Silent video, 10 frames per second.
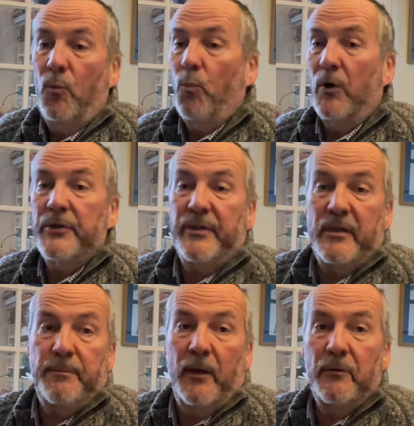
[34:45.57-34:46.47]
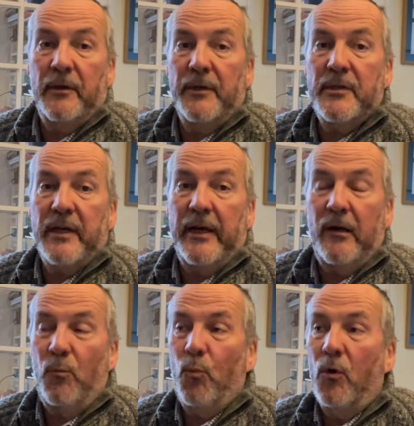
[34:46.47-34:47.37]
what's this bloke going to say,
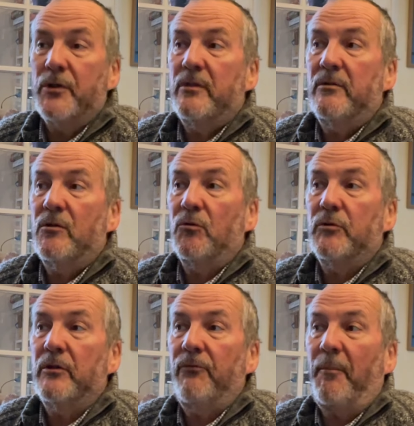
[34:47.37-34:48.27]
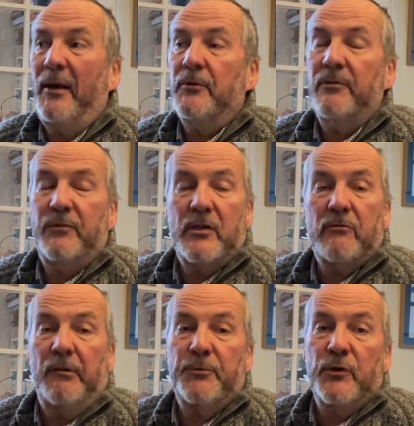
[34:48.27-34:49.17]
what sort of amount of
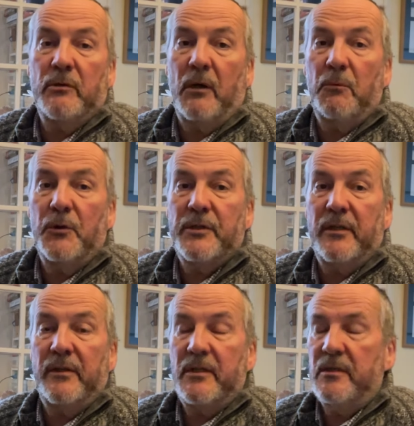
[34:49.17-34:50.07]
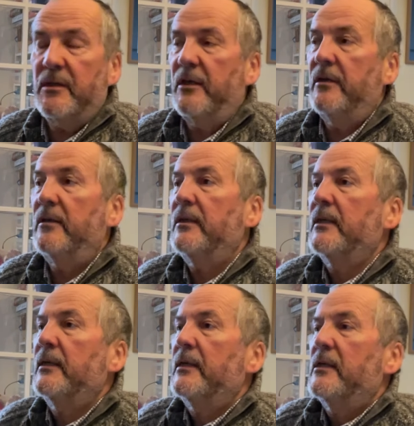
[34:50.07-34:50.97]
description do I want in this scene,
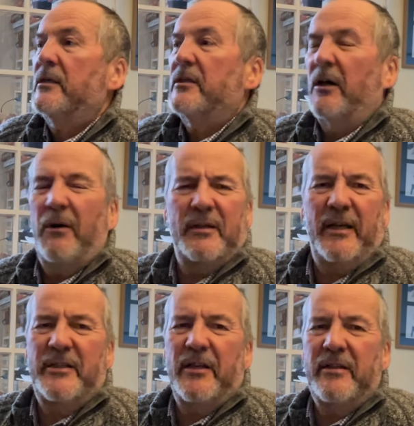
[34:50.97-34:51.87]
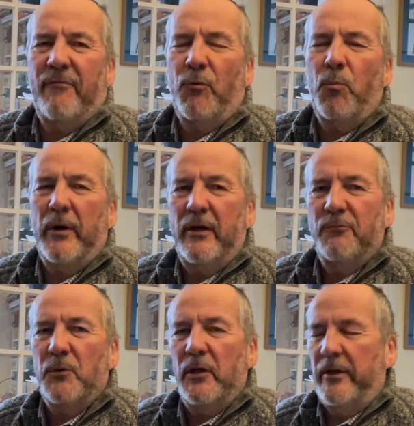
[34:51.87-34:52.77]
So it's a different way of
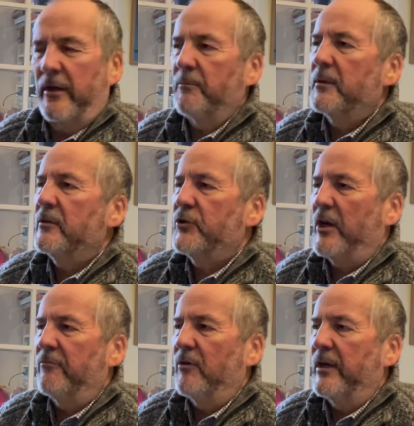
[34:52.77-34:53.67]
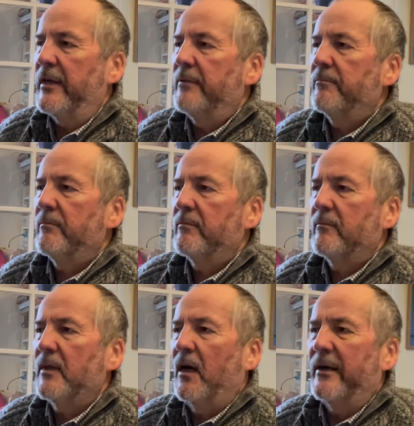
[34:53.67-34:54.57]
working, but generally
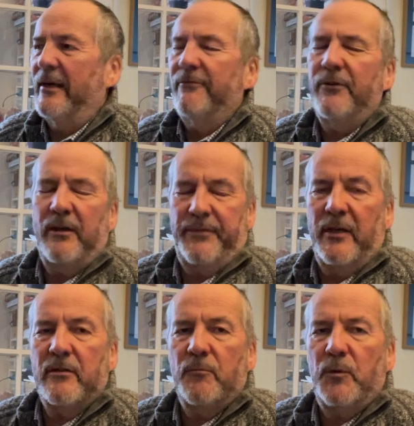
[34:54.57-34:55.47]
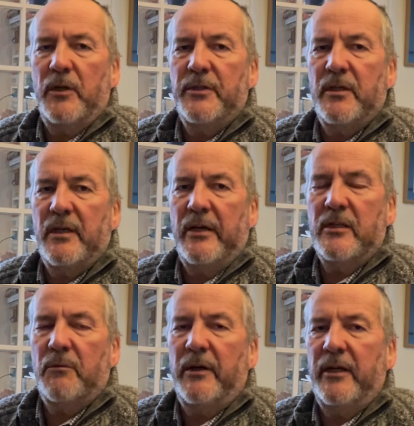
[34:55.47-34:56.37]
I get 5,000 words a day,
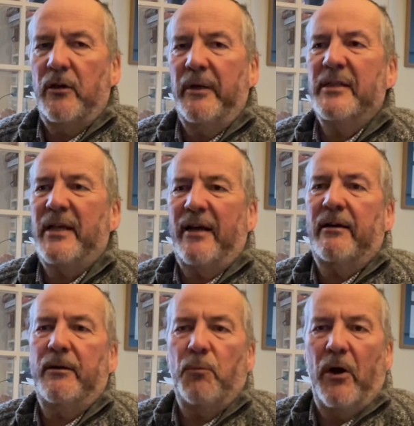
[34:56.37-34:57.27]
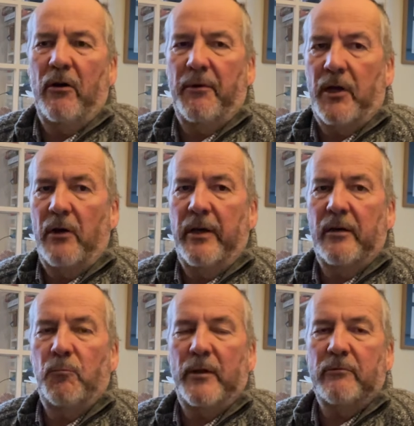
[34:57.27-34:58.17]
so I know exactly where I'm going
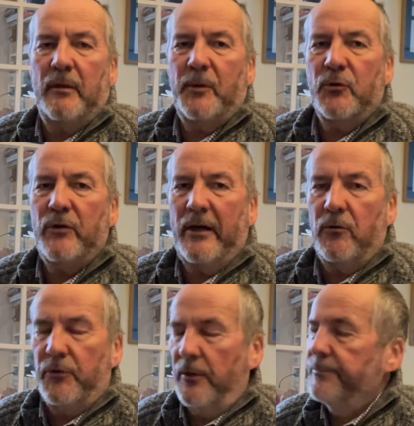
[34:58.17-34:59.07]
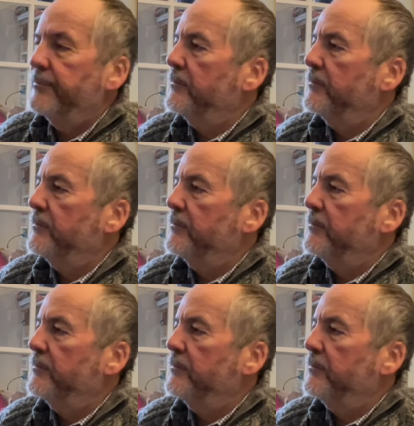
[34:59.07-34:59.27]
and whether I'm on track or not.